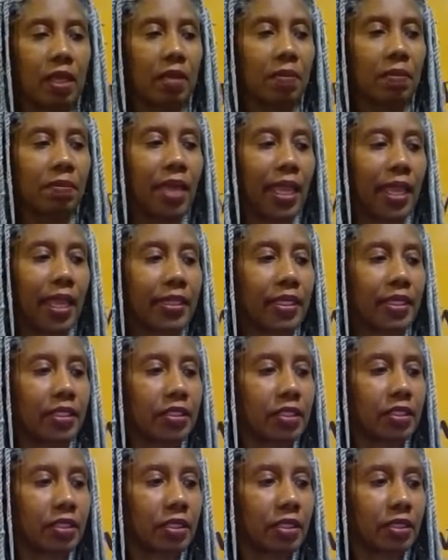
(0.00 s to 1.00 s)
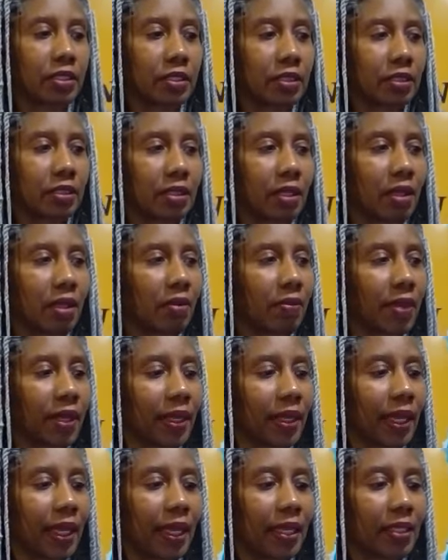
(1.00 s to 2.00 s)
Manage. Oh my
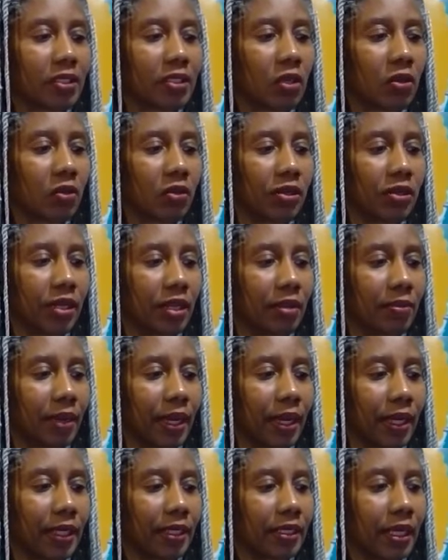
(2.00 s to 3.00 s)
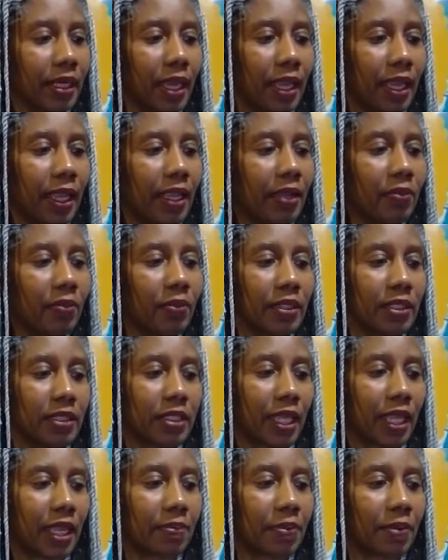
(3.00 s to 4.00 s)
gosh, hold on everybody. I hate when this
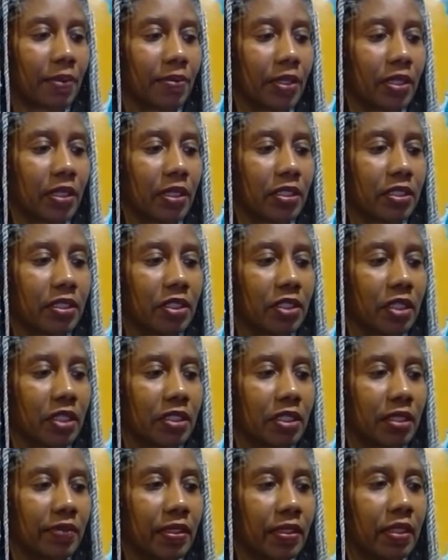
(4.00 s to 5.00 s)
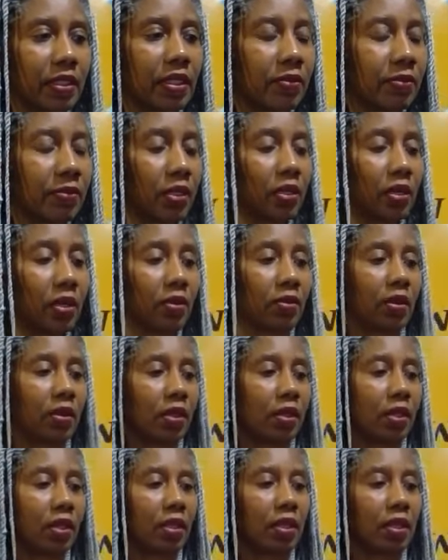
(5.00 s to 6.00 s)
happens because it shuts everything. There we go.
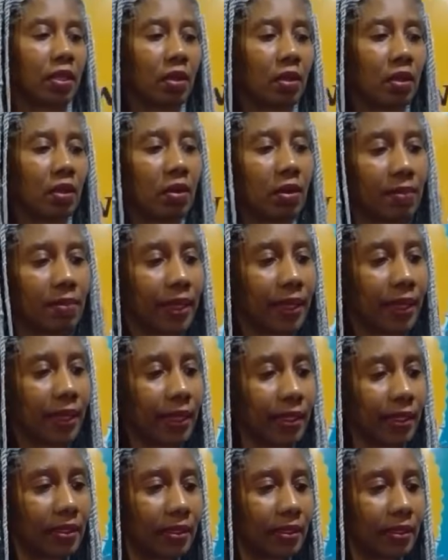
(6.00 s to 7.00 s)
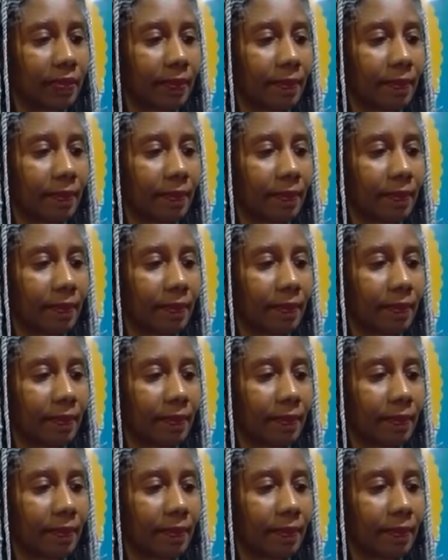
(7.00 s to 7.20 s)
Oh man.